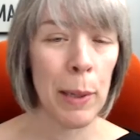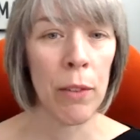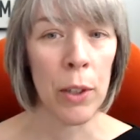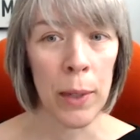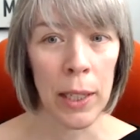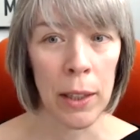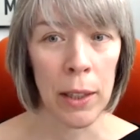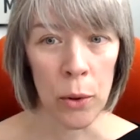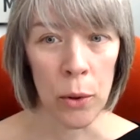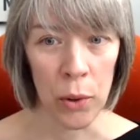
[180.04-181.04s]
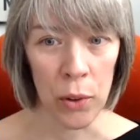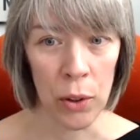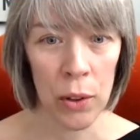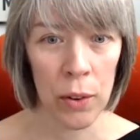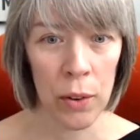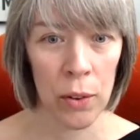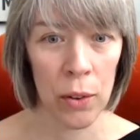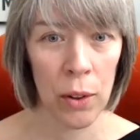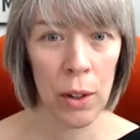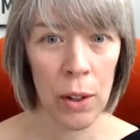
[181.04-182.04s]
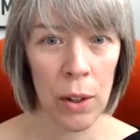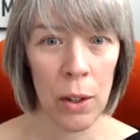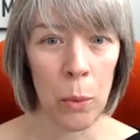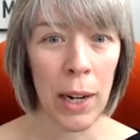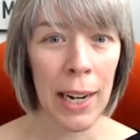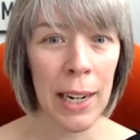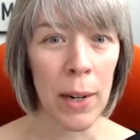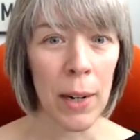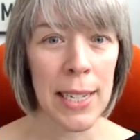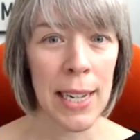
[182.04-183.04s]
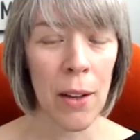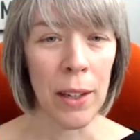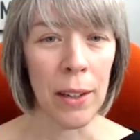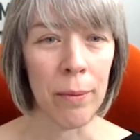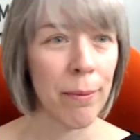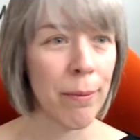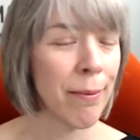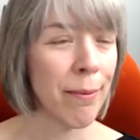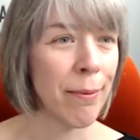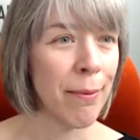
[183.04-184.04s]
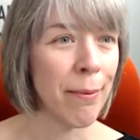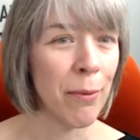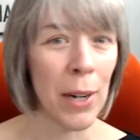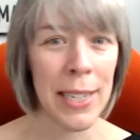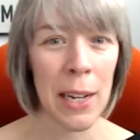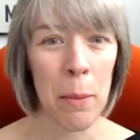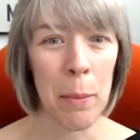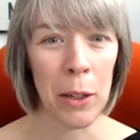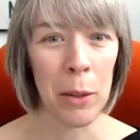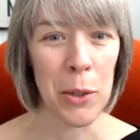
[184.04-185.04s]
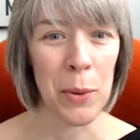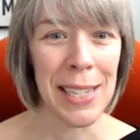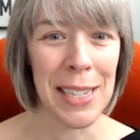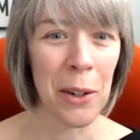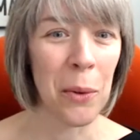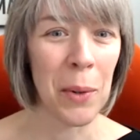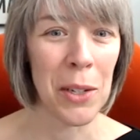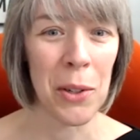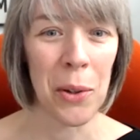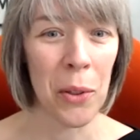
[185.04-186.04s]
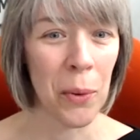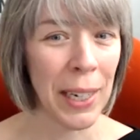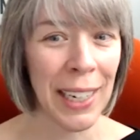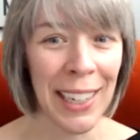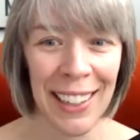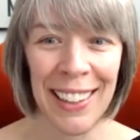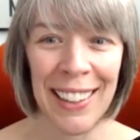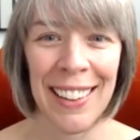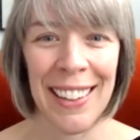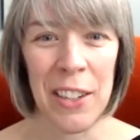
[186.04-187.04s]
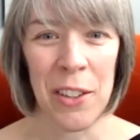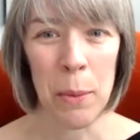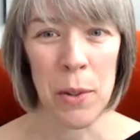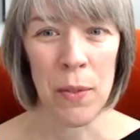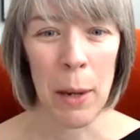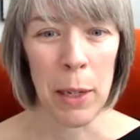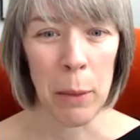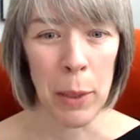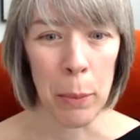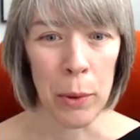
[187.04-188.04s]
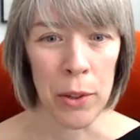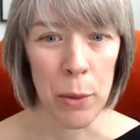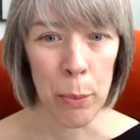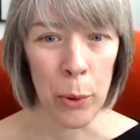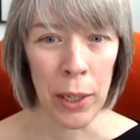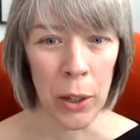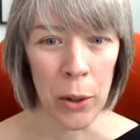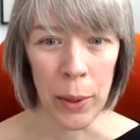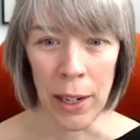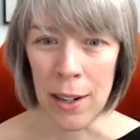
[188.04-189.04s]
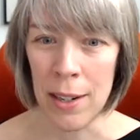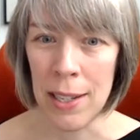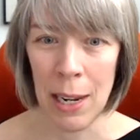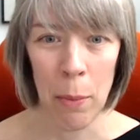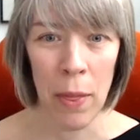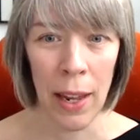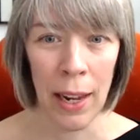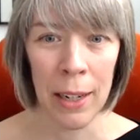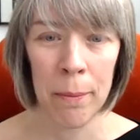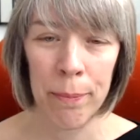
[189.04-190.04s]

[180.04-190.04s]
viewing those results. We're kind of right down the right down the middle between zero, one, two, three in terms of how many people are supporting OER. Same thing.